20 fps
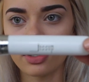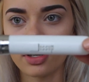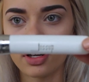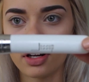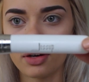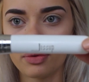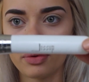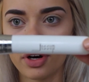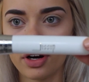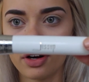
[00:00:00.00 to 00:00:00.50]
on
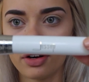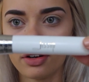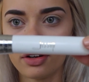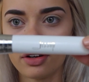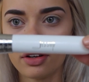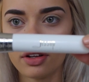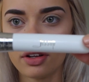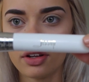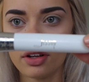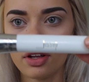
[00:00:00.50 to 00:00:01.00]
it, it won't.
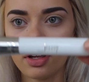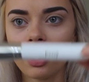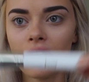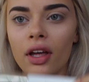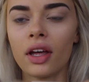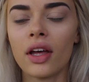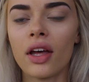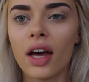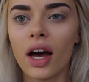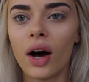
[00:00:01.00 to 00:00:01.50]

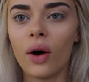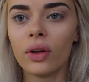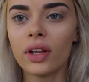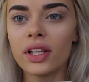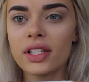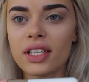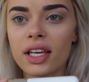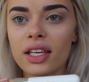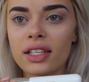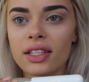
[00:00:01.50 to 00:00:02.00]
All
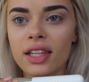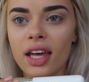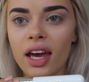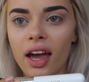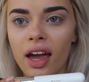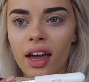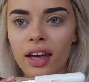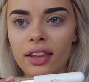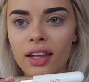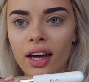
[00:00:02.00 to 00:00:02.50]
it says
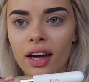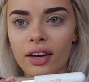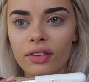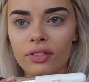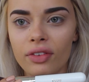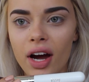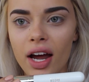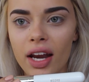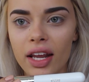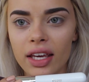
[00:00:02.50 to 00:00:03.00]
there in that
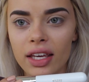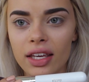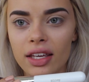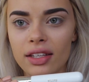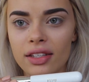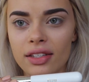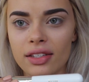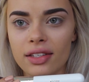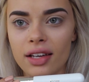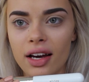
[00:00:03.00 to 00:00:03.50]
writing
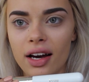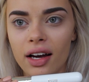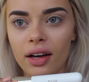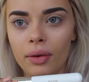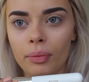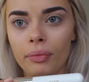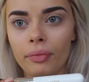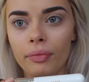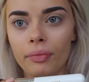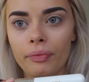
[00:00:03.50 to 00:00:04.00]
is
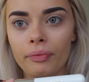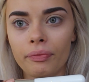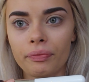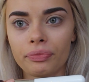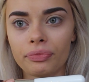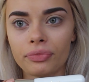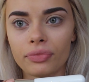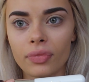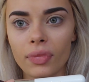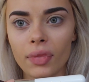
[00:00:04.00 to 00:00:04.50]

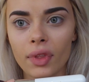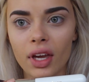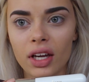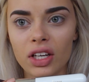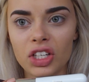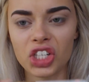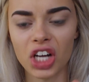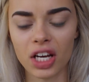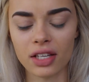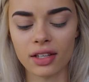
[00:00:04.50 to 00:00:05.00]

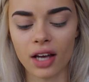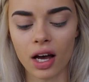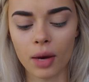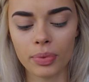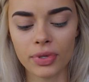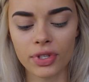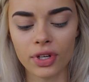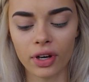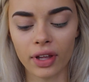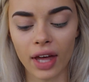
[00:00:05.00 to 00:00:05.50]

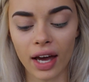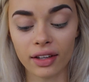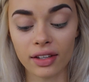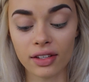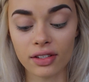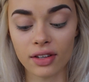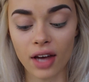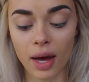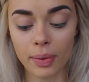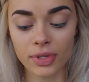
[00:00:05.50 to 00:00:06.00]
Jessup, so like
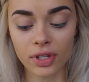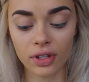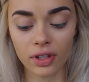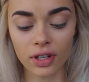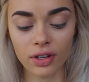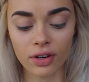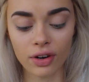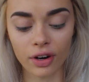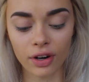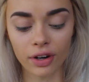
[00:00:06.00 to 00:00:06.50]
there's
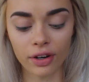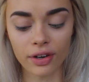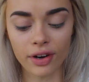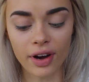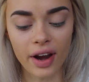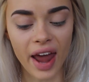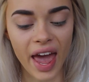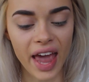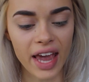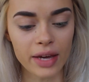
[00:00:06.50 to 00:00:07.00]
absolutely no
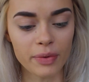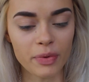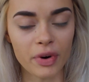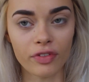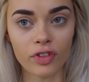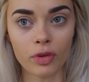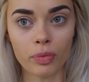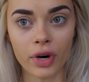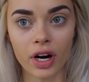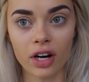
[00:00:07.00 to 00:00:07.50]
name
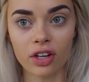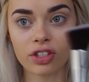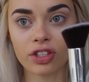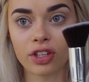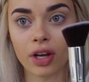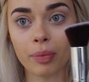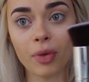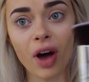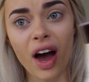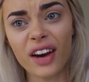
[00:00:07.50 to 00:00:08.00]
of the brush,
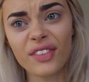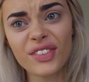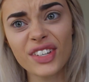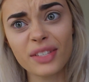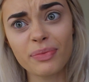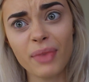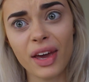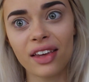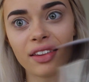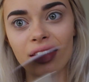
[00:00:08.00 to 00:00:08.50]
so I'm kind of
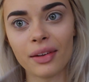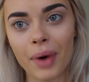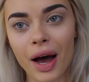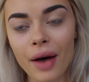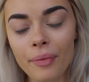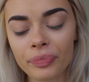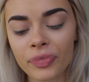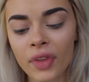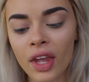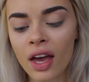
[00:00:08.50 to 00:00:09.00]
just making them
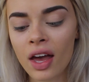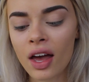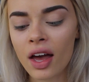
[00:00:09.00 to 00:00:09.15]
up.